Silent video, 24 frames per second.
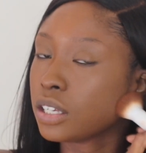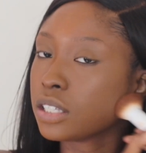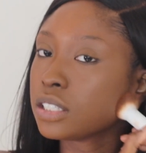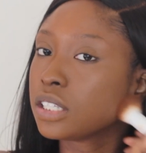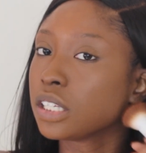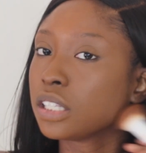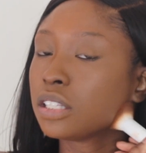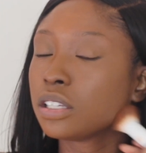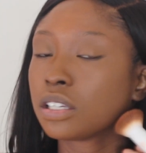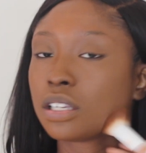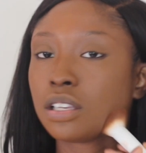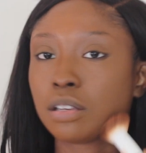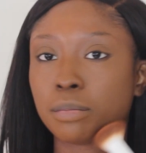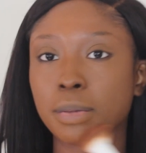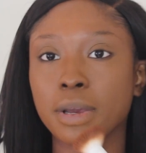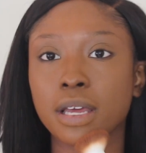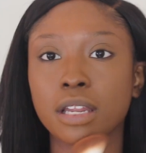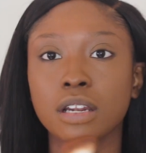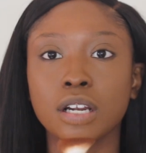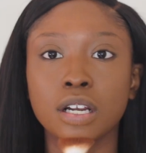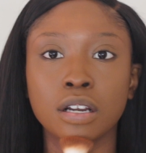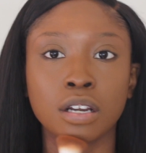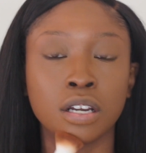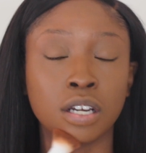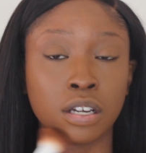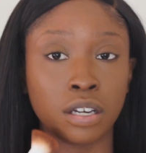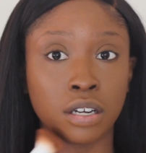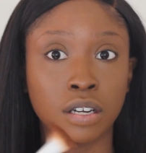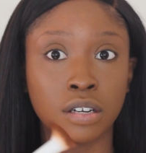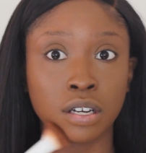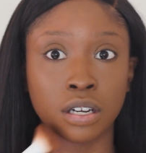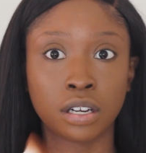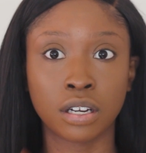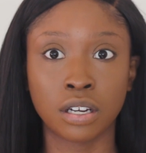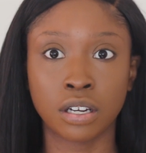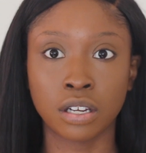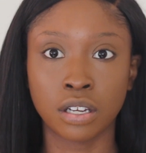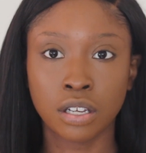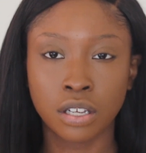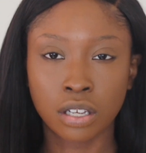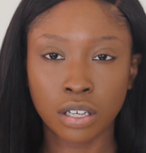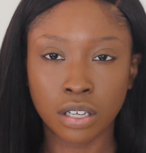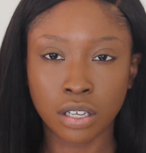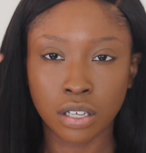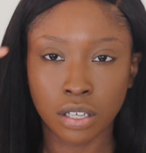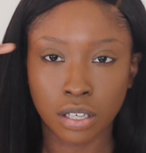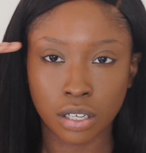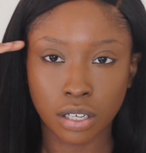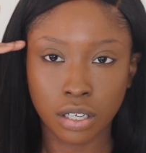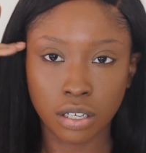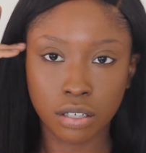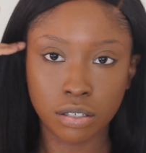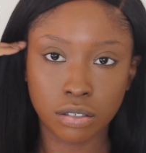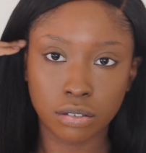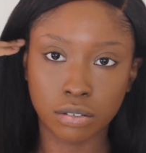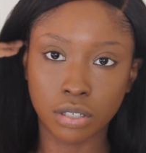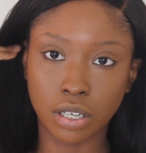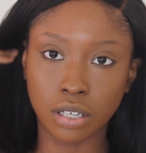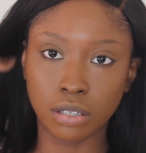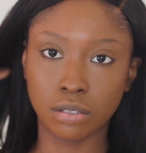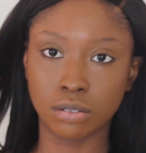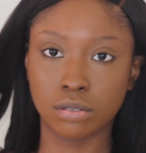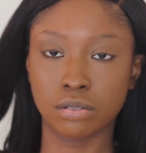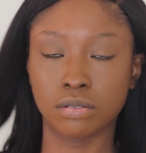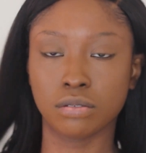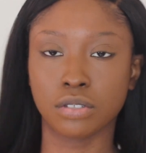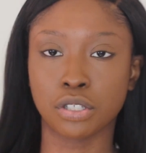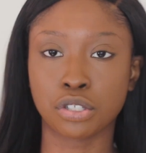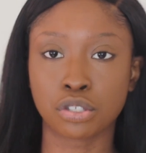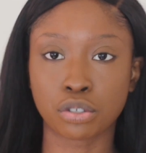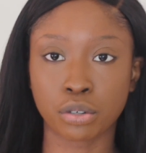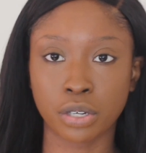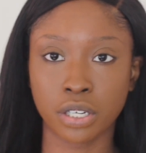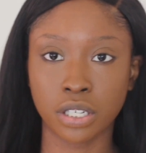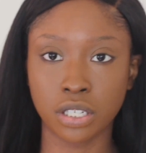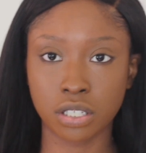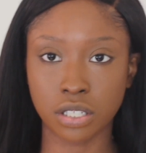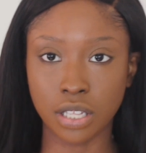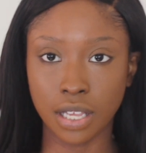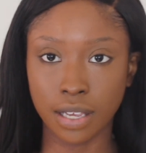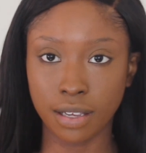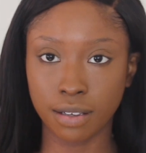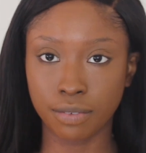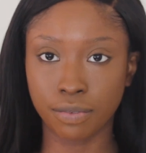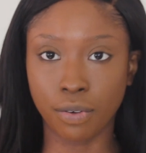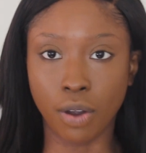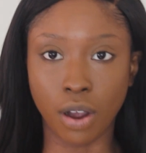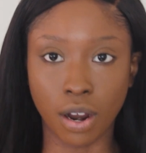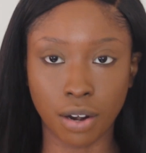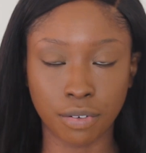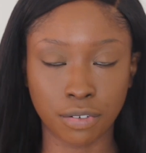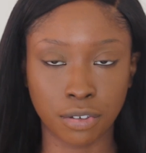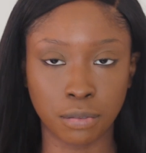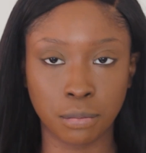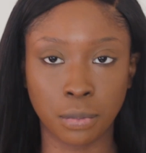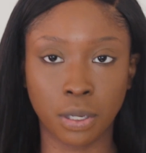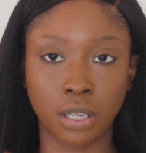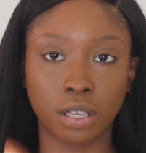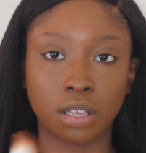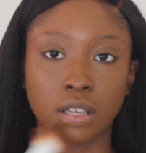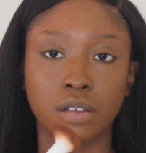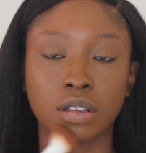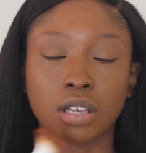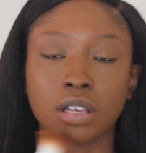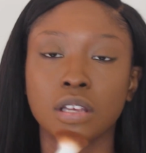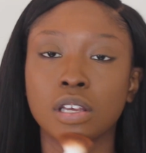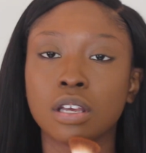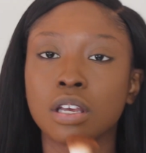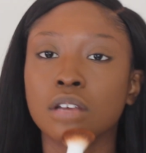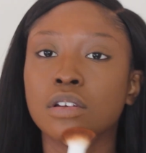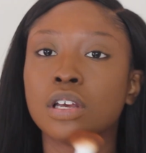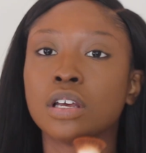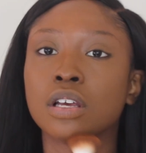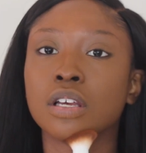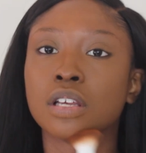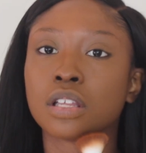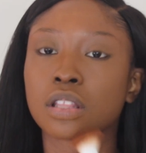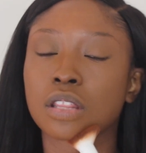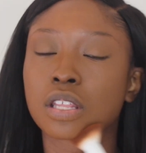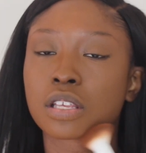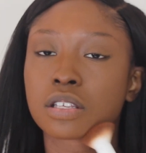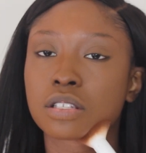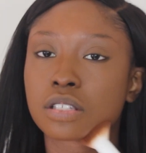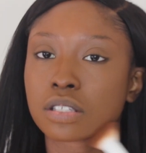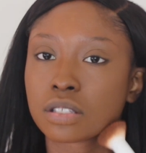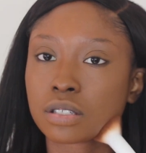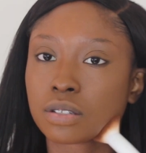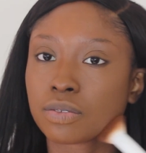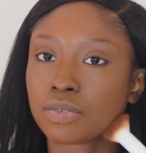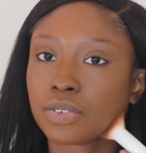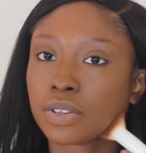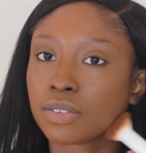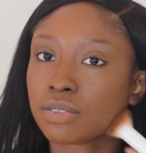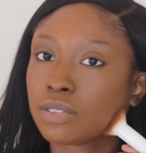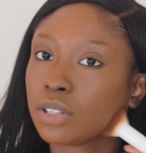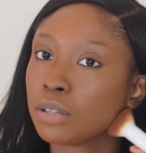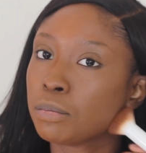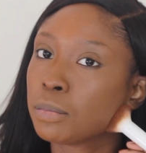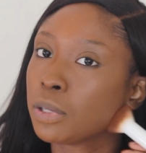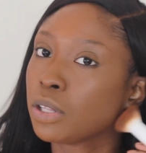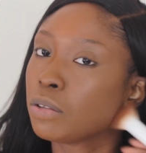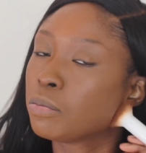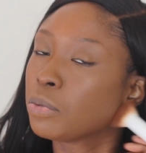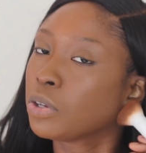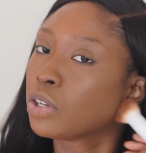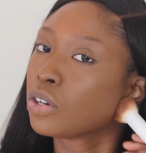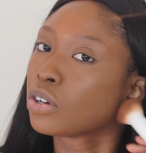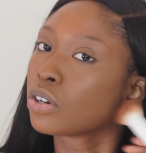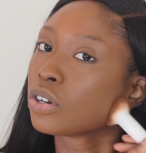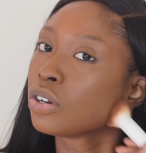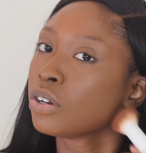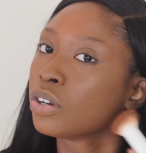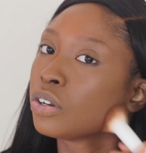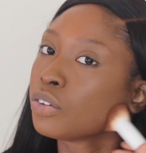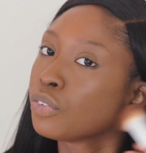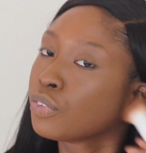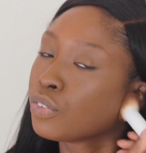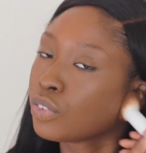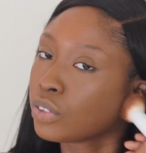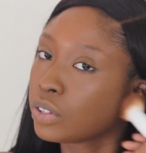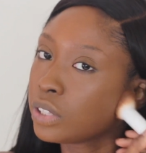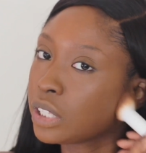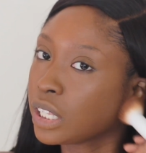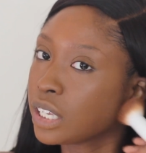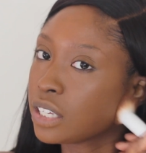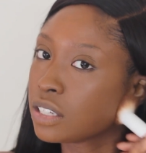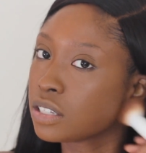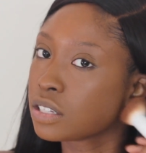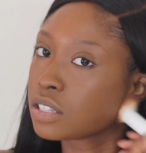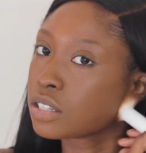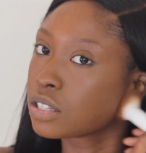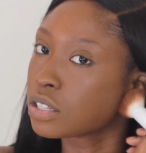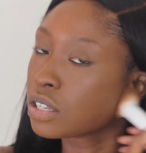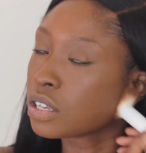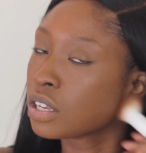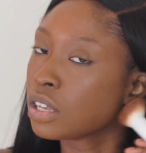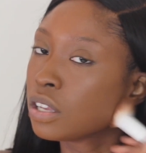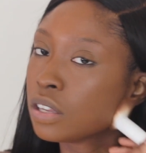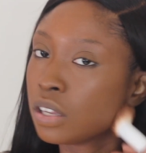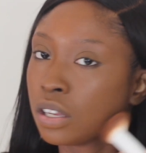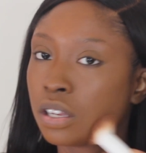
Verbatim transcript: Is it looking better? No. The screen is like far from me. This is a 50 millimeter lens.